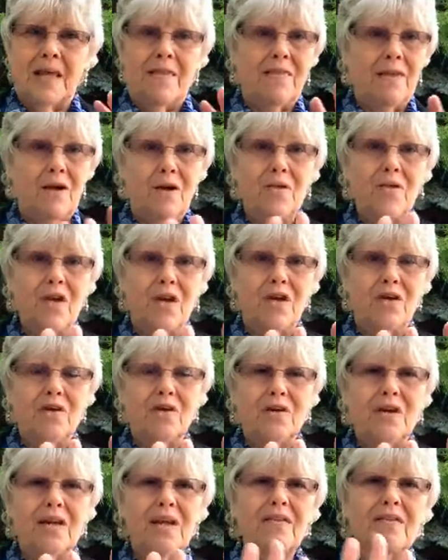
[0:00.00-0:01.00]
They're there.
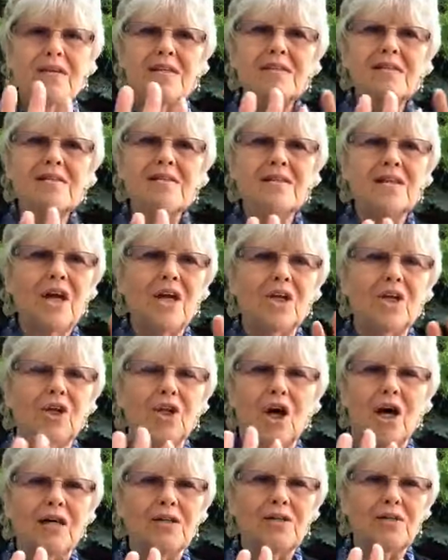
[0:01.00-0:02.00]
Now, this is not a
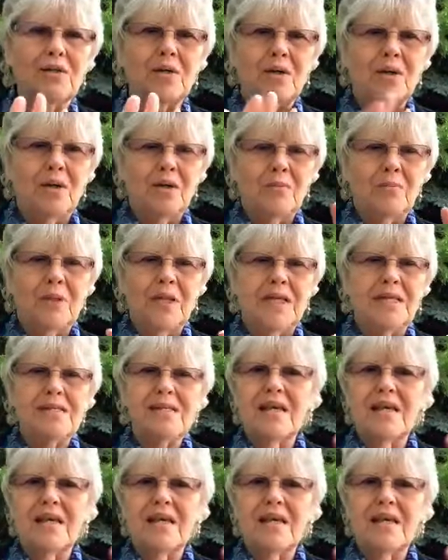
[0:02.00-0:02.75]
locked place.